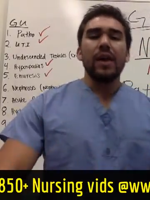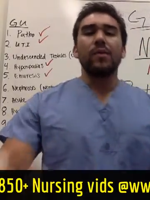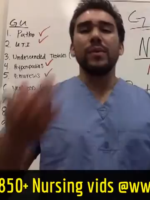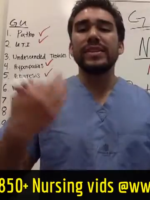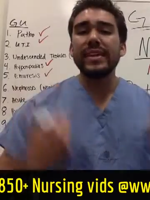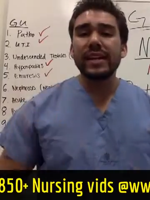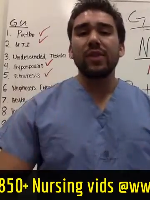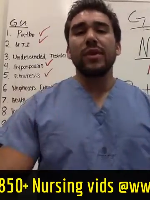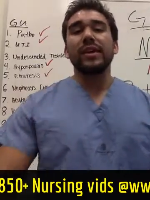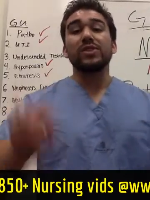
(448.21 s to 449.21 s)
when we take
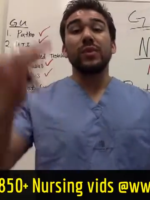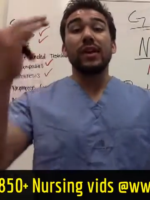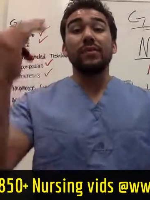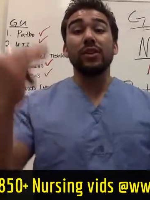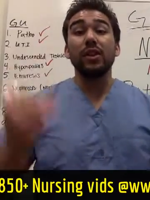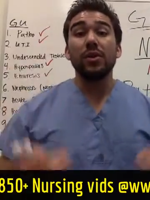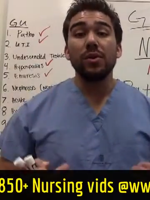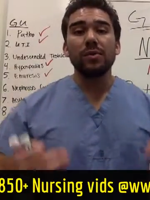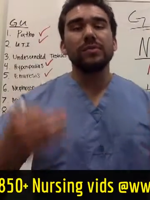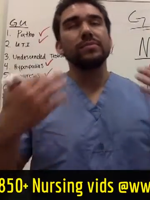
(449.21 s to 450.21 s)
diuretics, we have
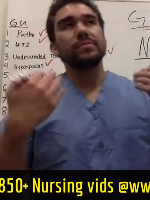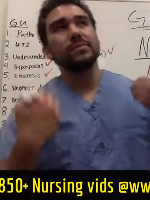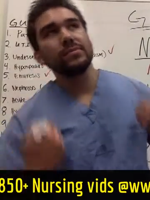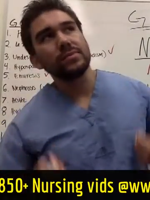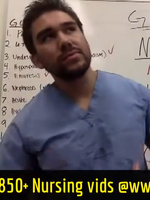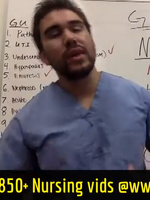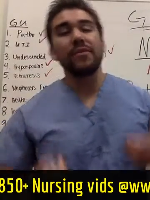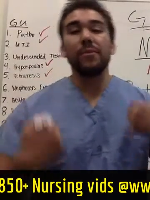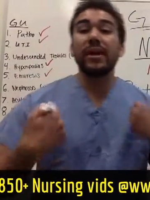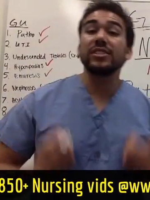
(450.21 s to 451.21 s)

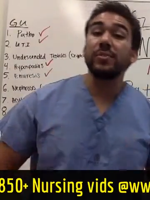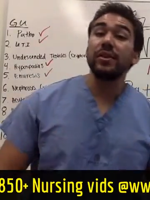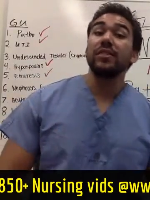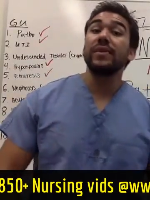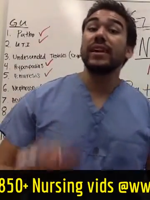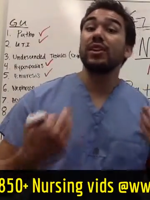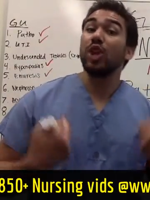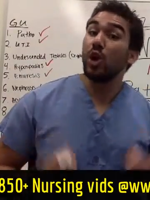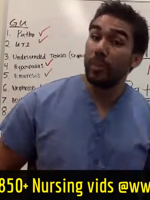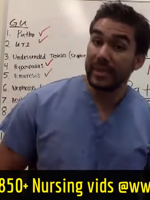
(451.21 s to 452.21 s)
a possibility of getting
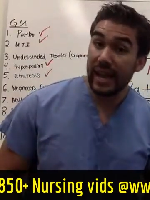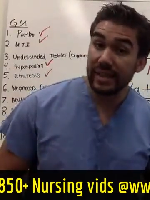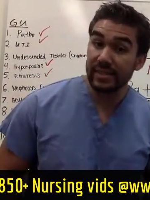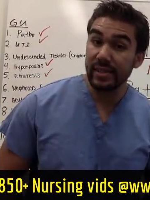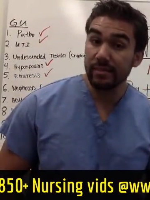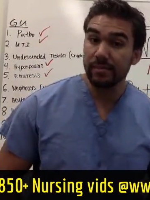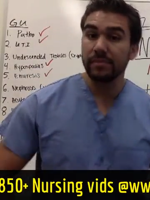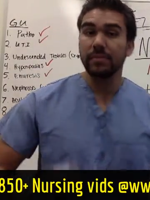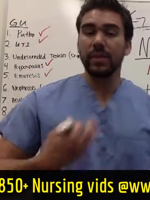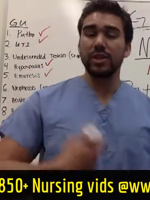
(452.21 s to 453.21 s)
low potassium
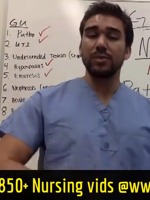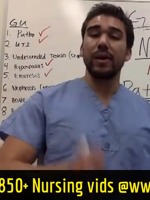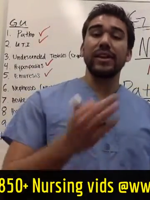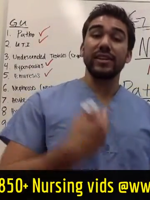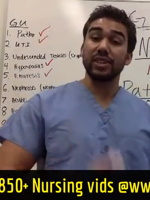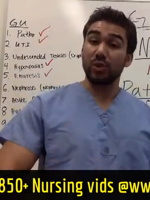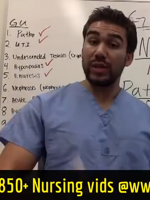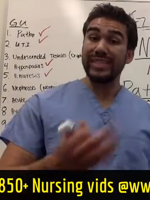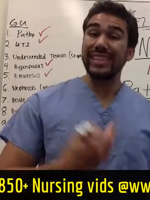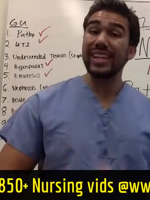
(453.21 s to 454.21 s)
because your body
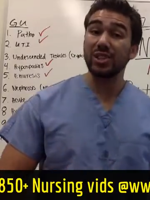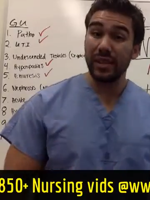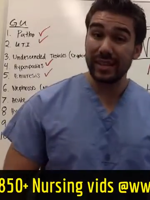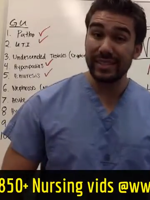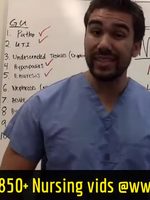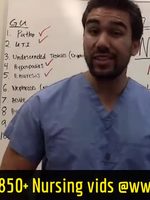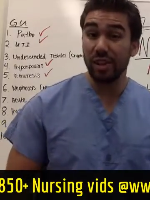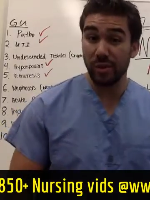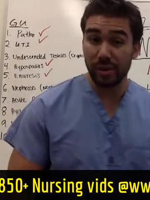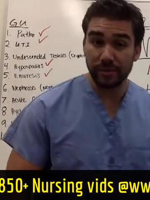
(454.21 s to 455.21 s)
excretes electrolytes in the
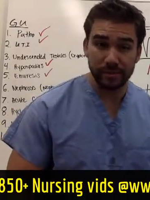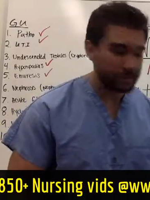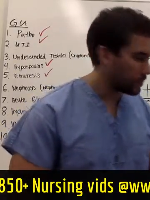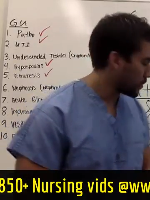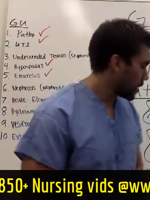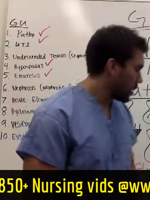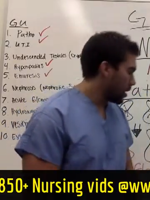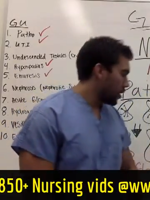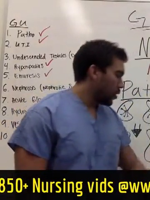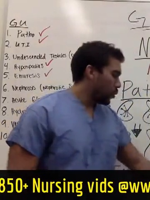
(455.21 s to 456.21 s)
urine.
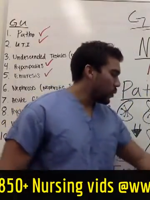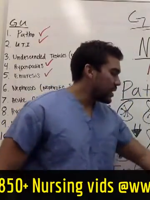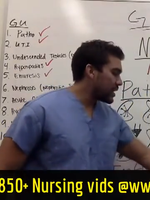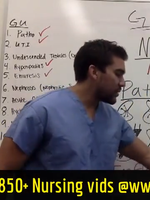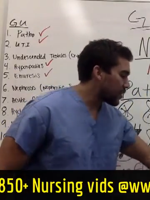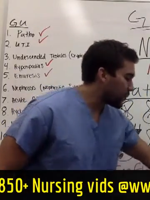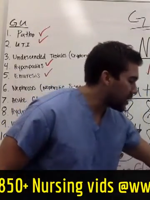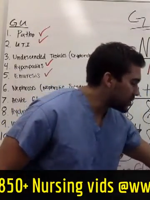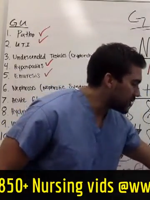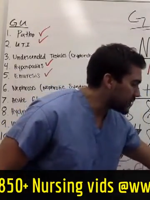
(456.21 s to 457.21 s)
We give our
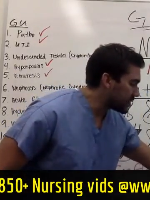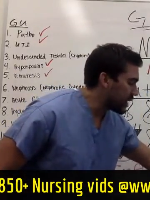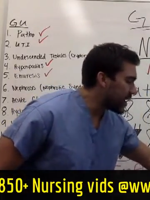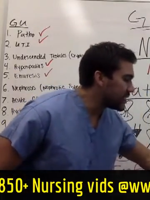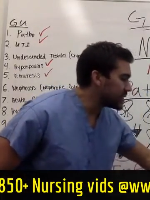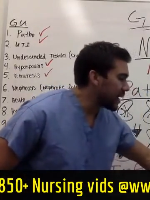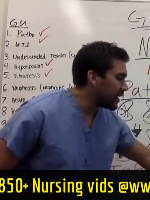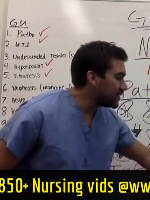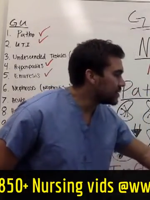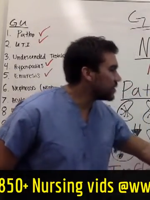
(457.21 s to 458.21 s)
patients
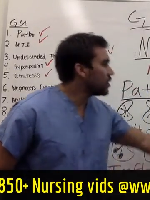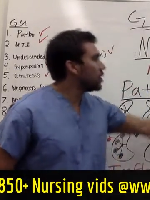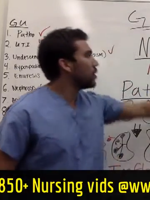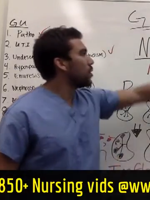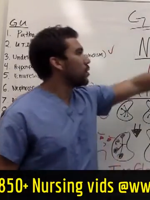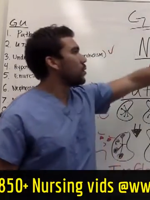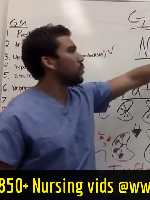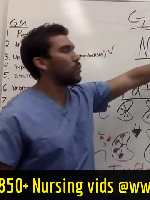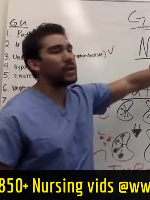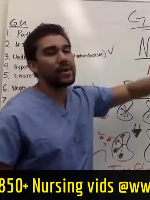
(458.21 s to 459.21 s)
thiazides
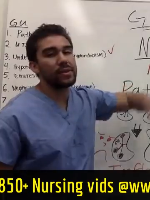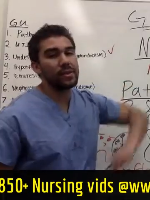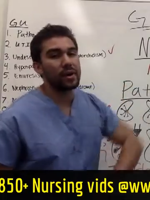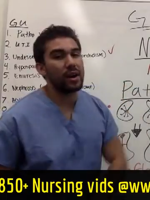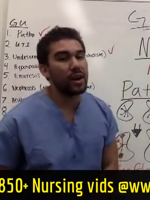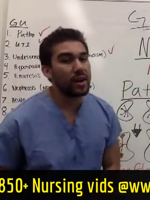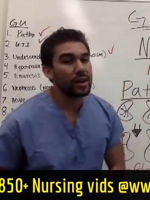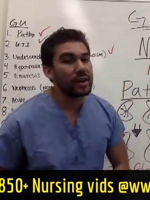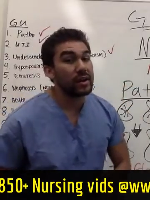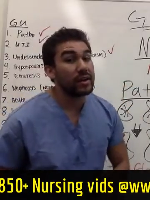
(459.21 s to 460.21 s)
with
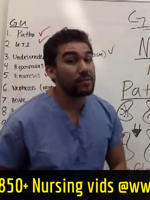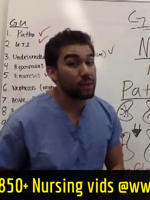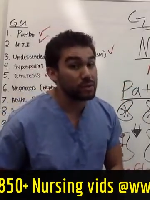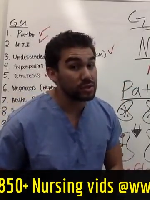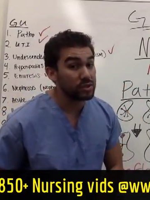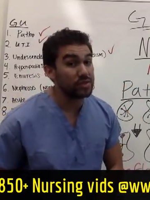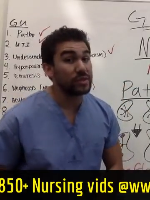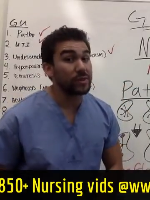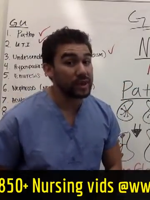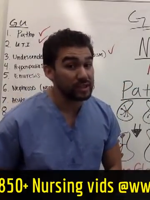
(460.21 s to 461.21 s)
our nephrosis or
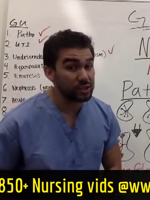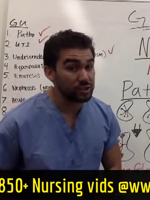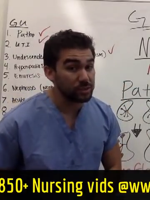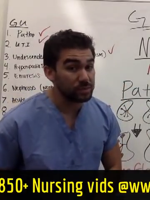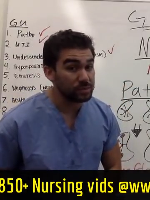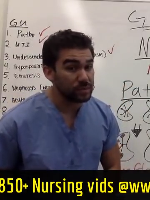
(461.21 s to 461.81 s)
nephrotic syndrome.